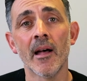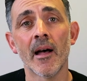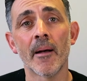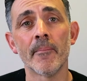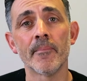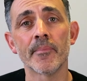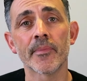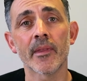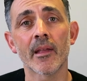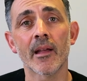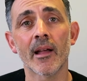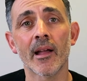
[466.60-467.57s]
Um,
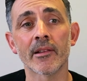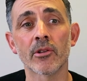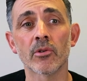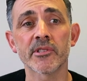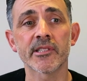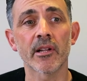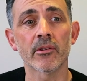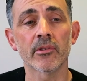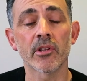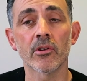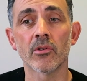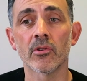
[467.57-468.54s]
and also
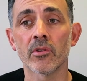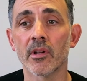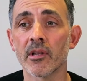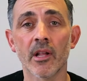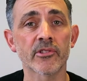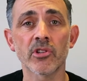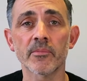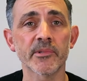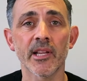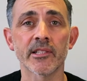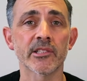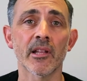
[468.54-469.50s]
your, a, a top
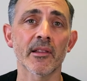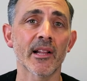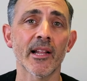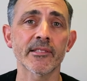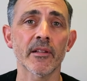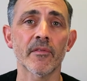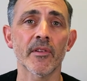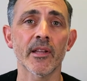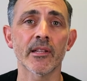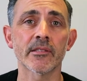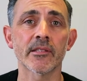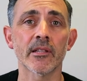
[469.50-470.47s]
change. Now the classic
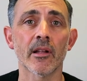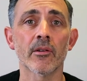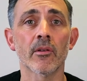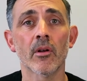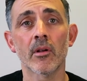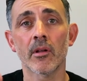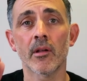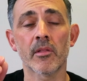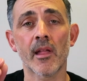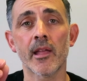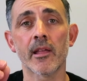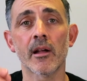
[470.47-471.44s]
thing is, you know, is
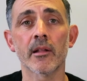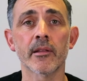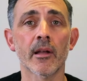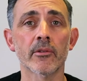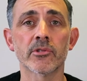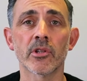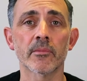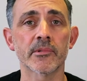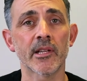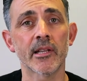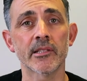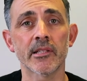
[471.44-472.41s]
that your card? No, top
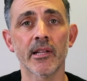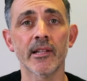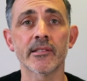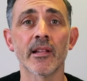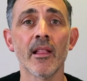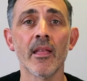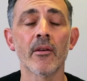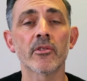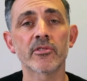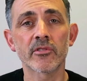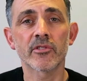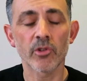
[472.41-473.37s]
change, yeah it is.
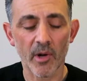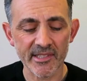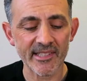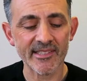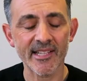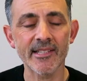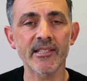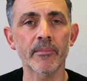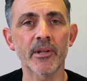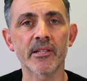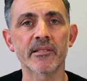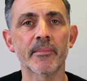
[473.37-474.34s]
To us it's easy
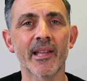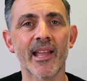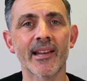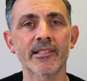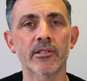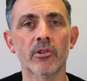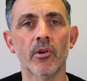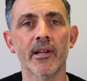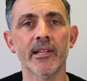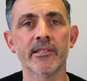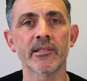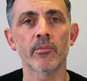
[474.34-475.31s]
because the mechanics are
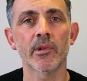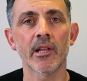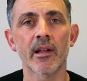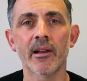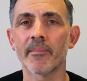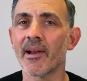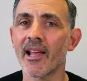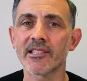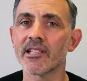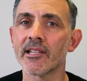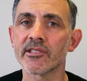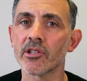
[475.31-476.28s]
quite easy and we learn it, but
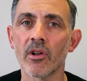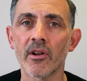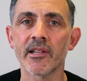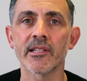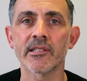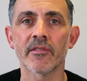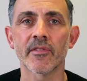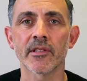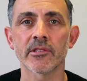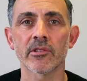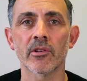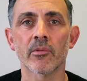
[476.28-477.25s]
actually it's not an easy
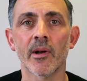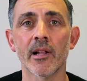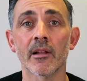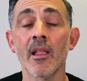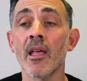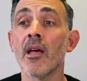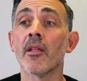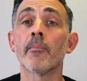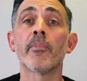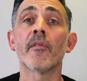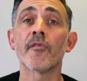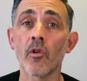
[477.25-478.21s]
thing to do well.
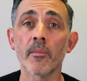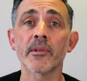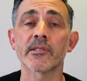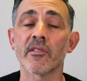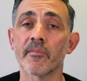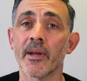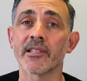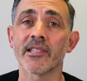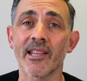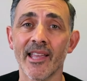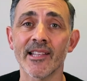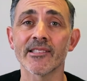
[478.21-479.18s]
Performance of
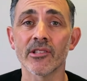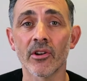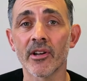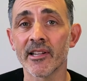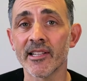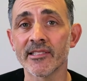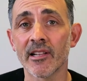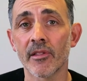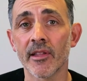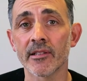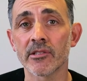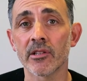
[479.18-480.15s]
magic is not an easy
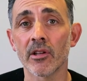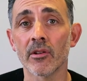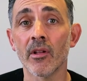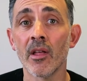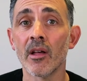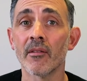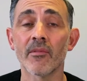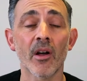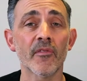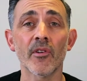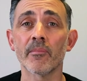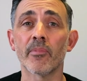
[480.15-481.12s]
thing to do. But
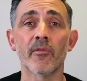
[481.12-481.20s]
I find